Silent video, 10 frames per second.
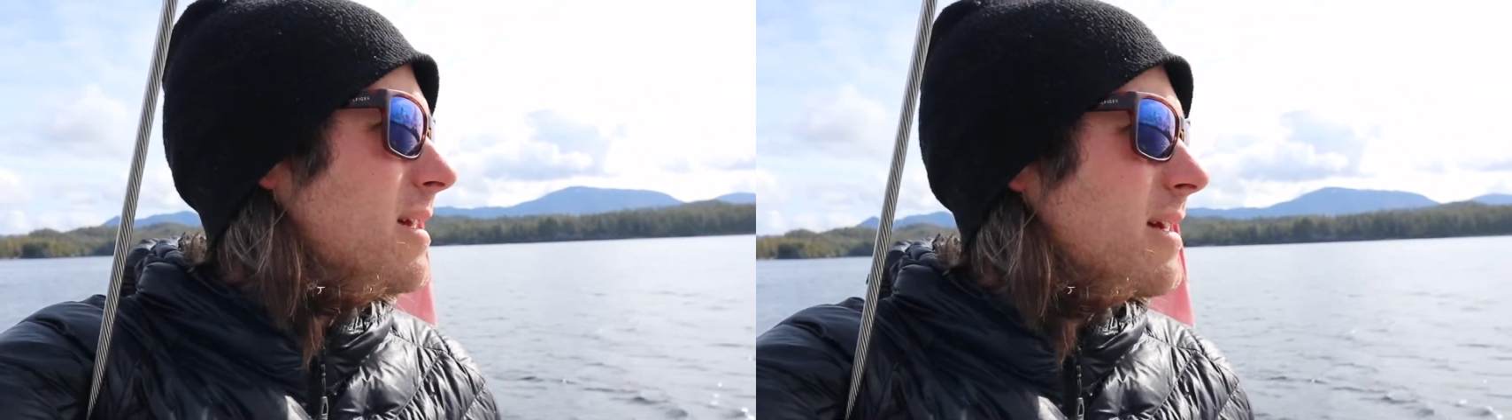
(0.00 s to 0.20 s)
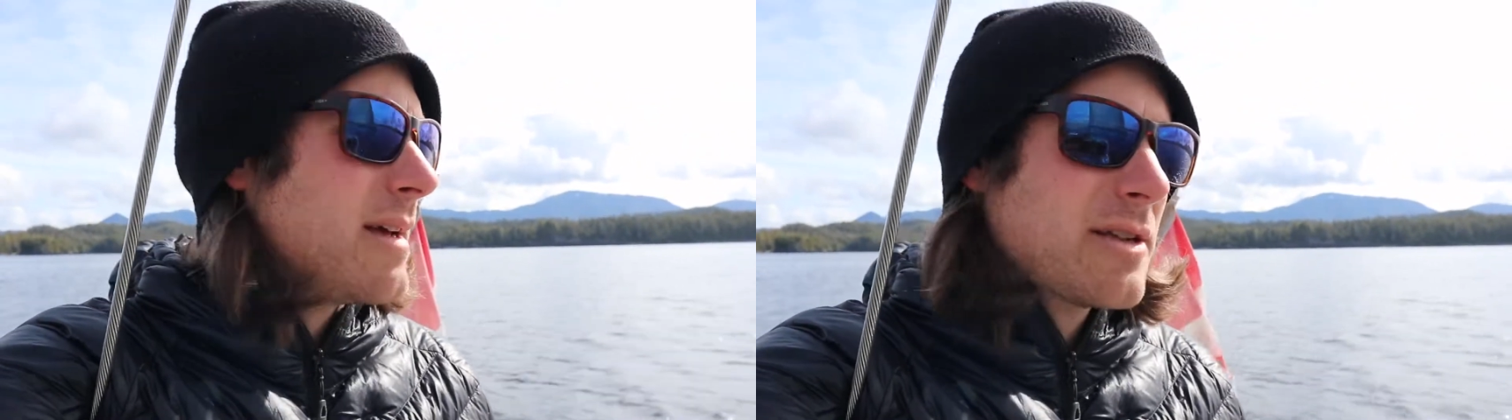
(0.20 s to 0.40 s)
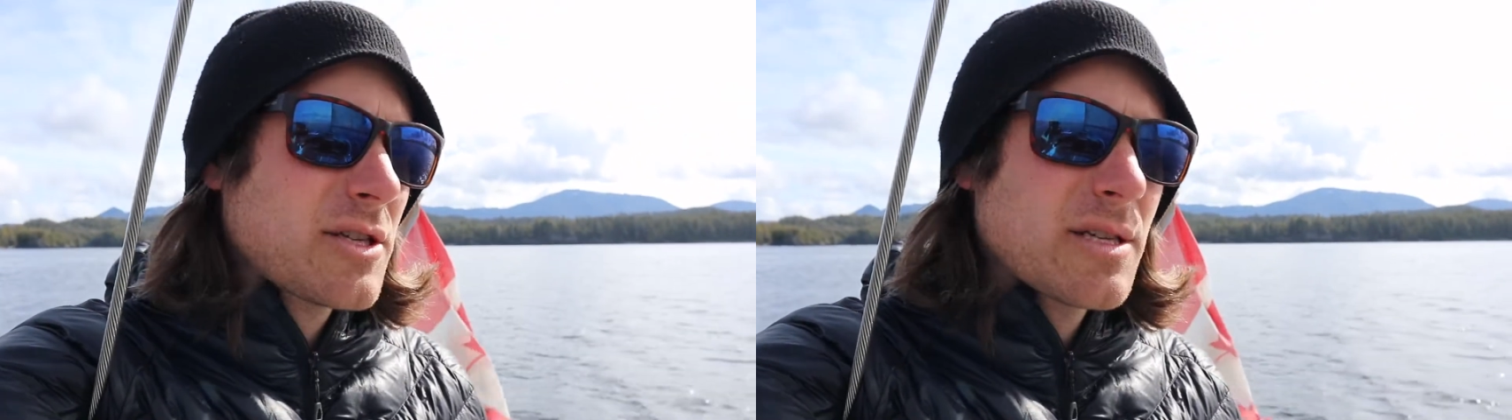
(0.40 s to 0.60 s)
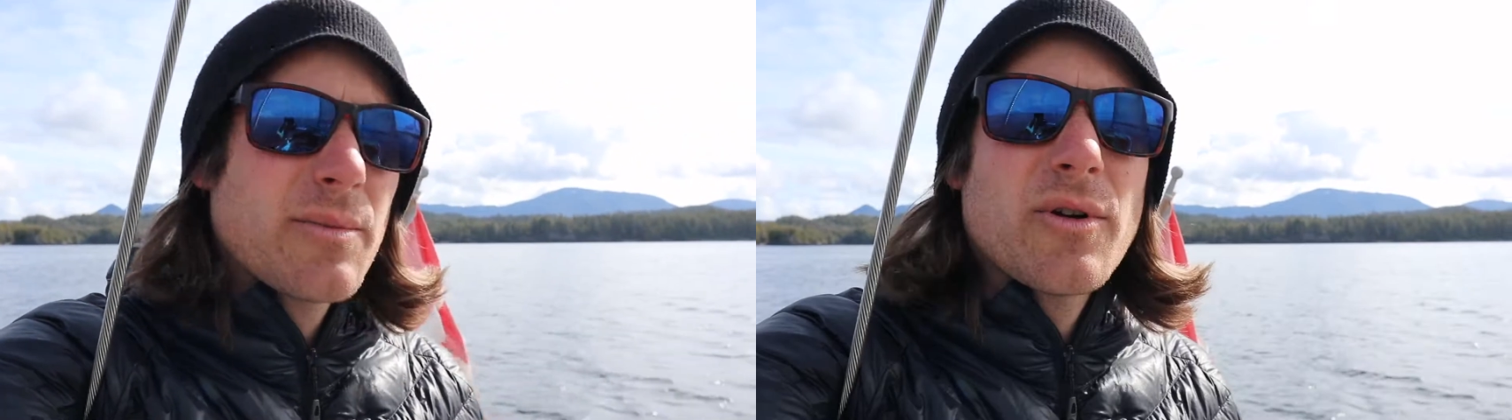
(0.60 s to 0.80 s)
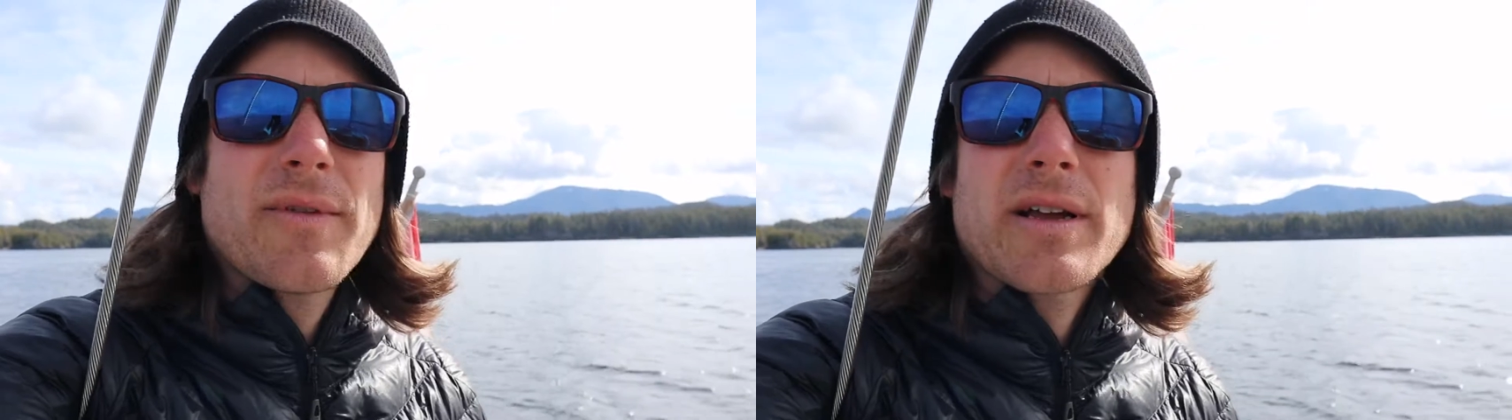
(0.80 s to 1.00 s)
And it's just a
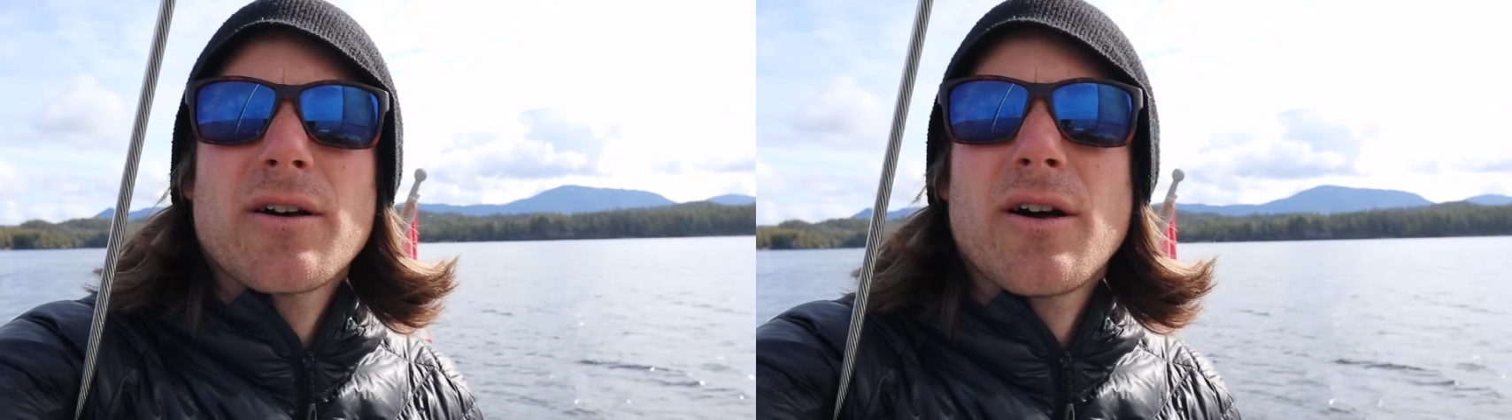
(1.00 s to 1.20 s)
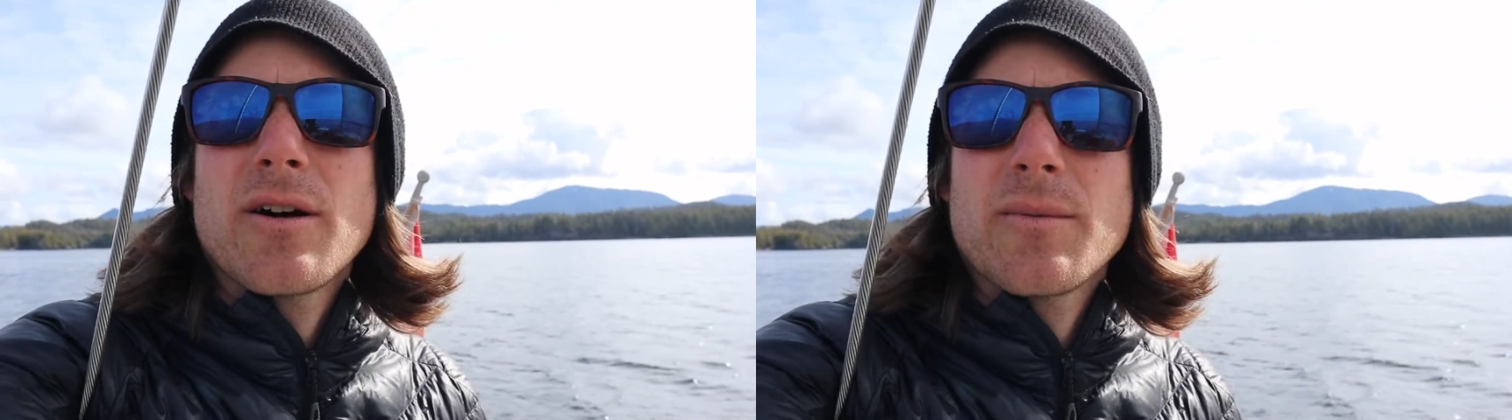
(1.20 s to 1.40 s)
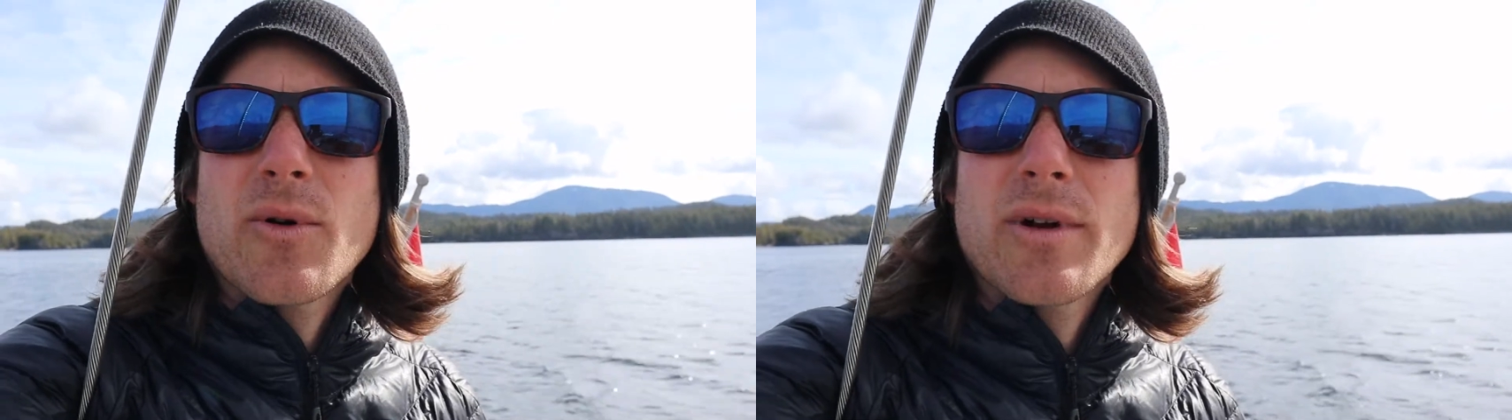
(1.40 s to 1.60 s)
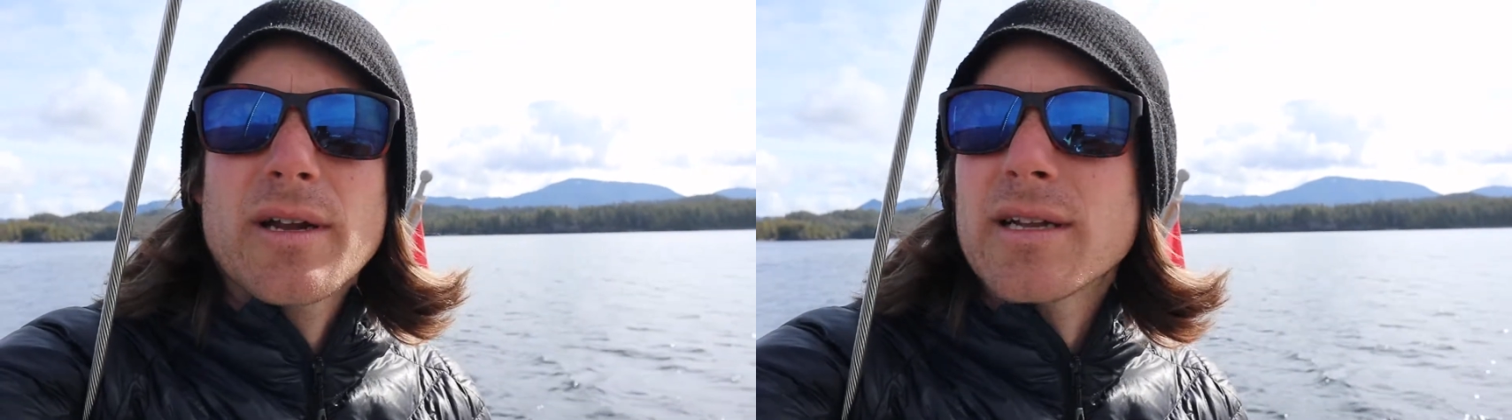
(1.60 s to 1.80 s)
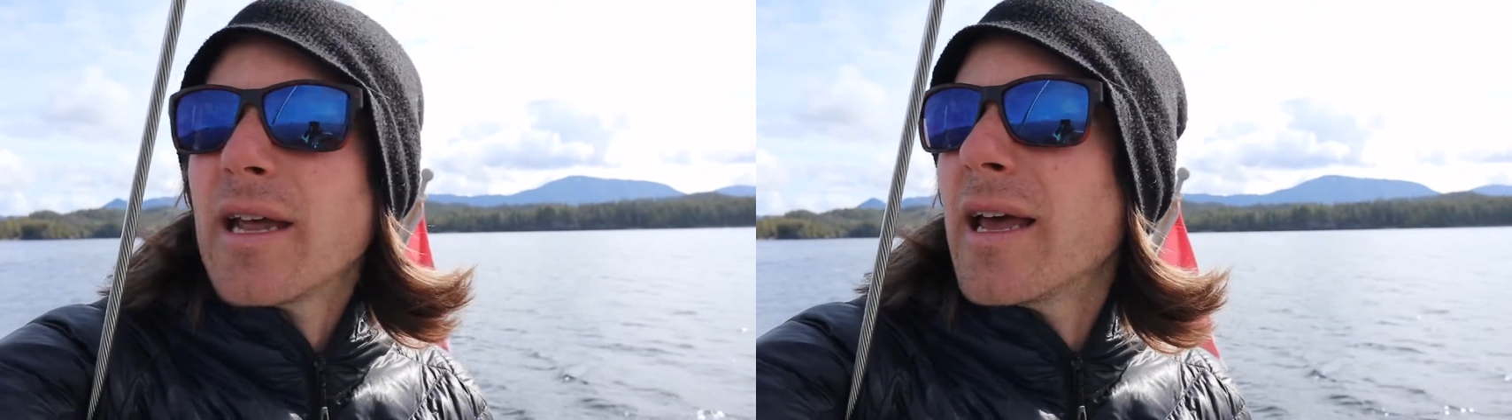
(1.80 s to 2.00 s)
perfect calm
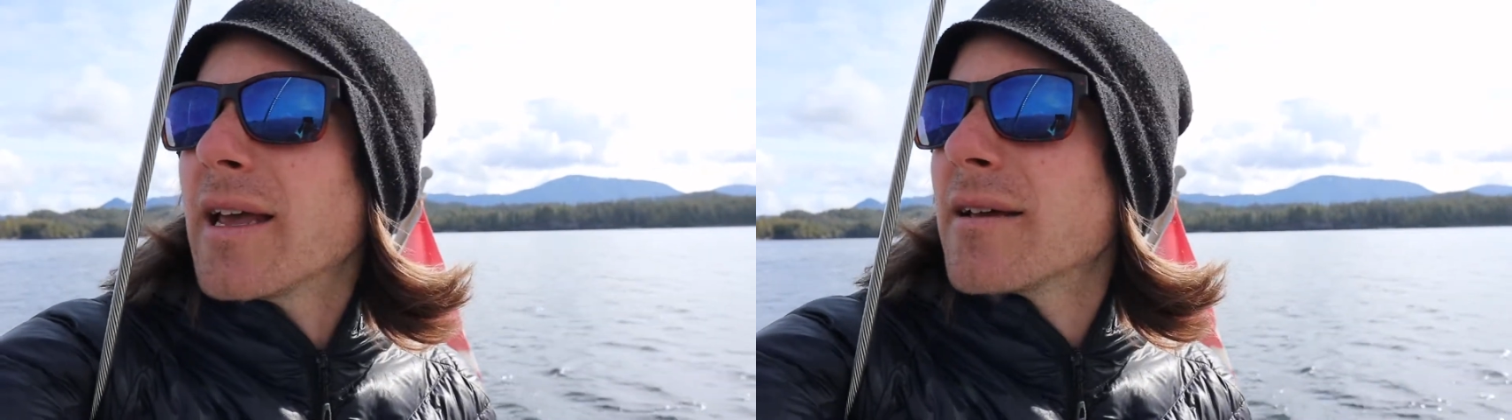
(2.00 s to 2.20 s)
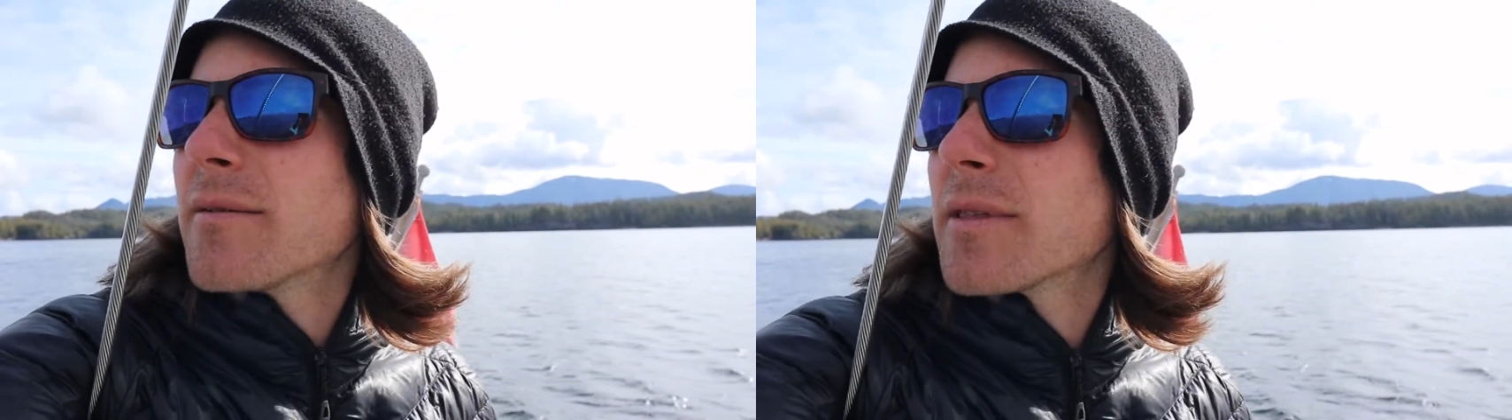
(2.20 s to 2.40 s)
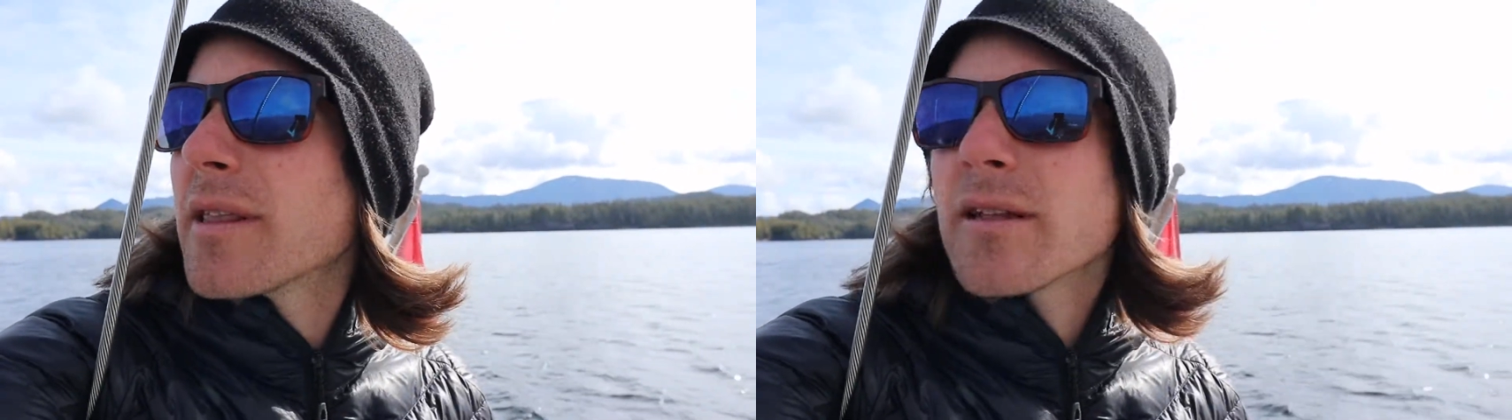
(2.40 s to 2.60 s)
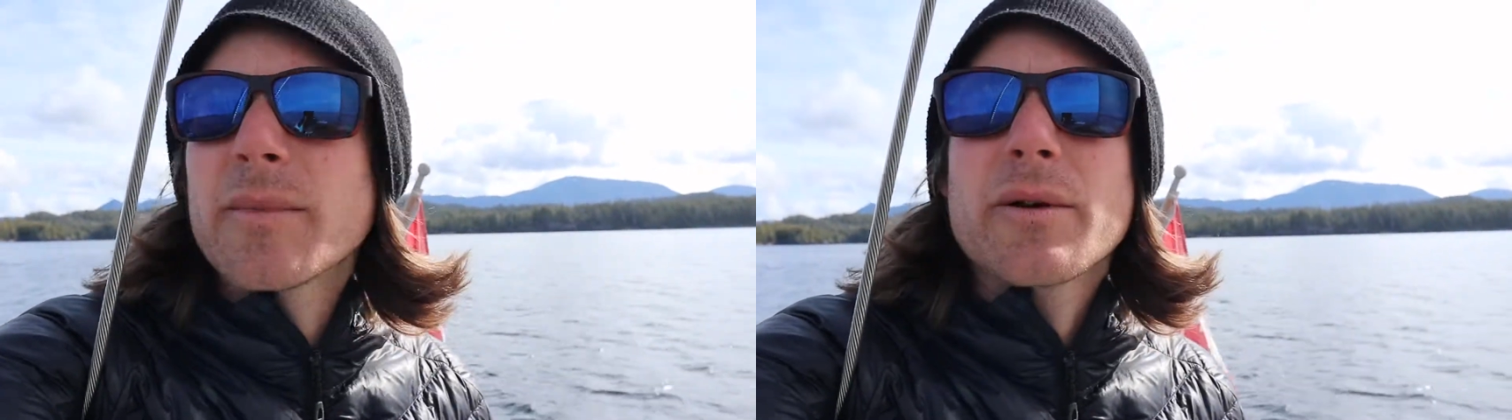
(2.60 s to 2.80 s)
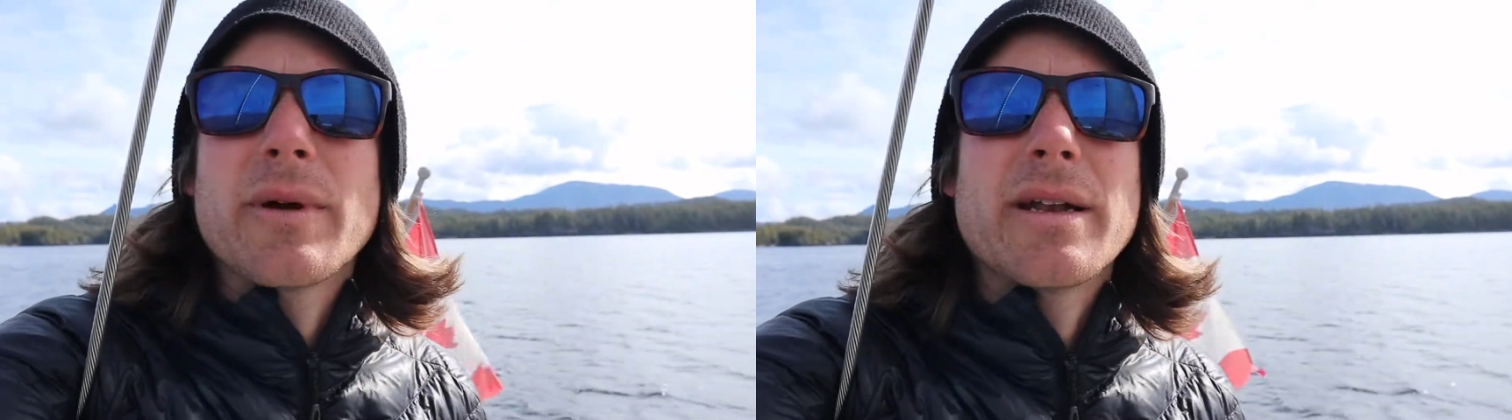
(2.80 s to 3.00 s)
morning today with a little
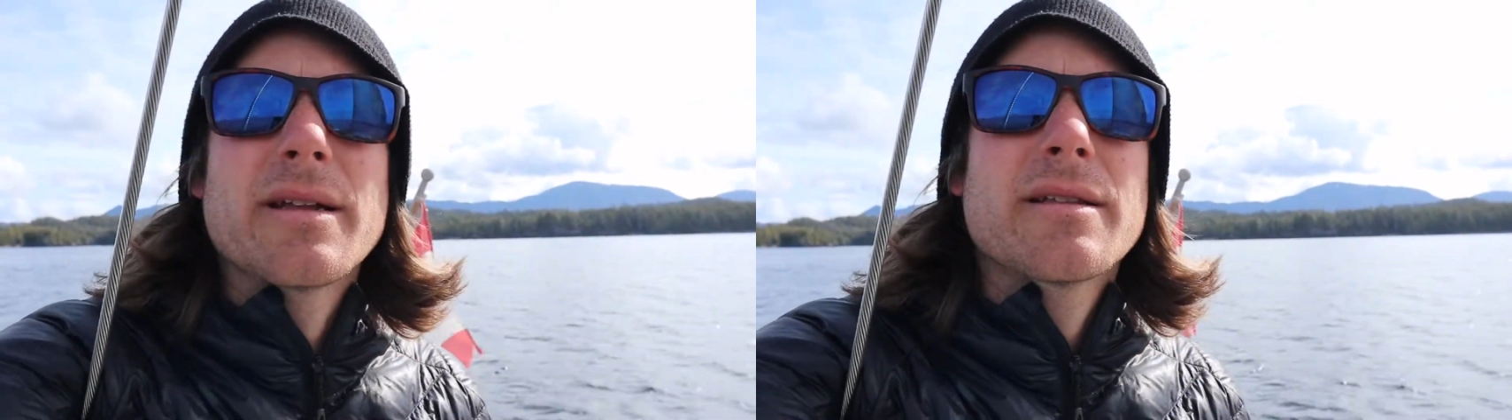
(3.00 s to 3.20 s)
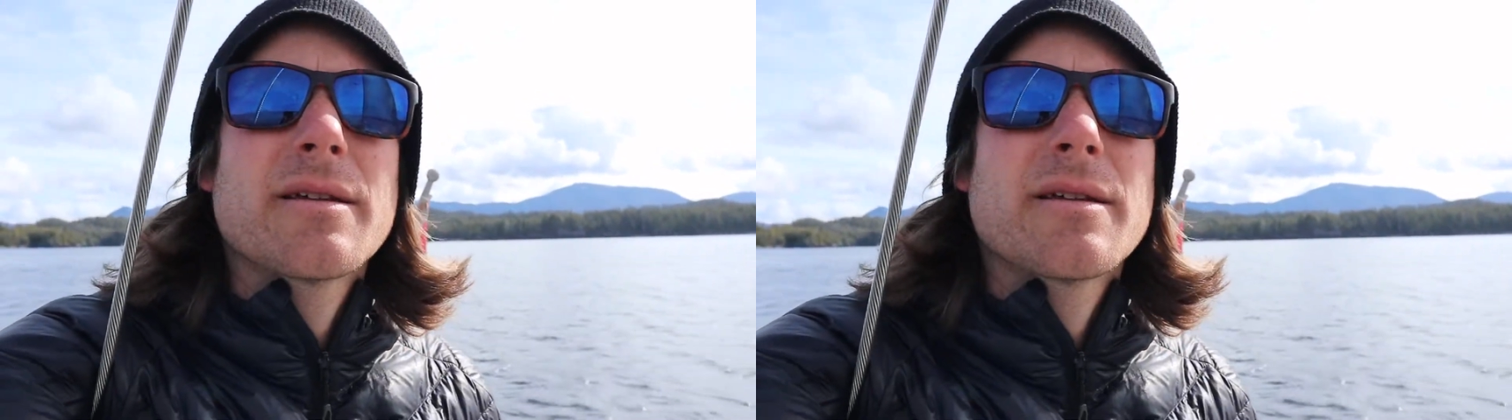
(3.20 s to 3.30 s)
bit of wind.